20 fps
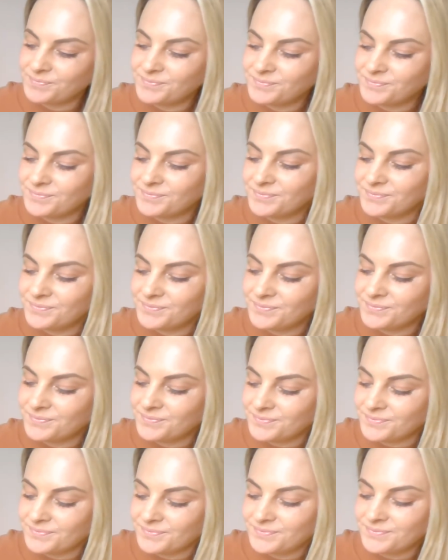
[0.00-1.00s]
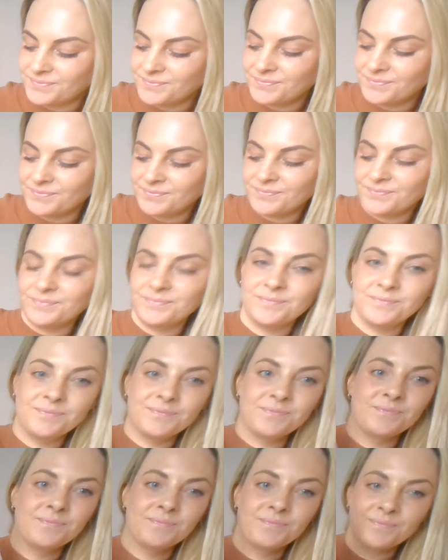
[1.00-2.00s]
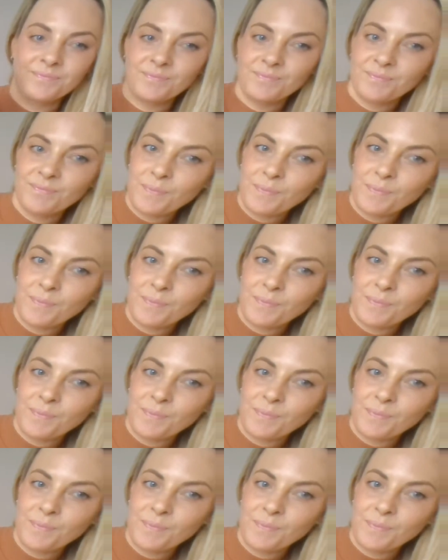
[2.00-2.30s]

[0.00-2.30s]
[no speech]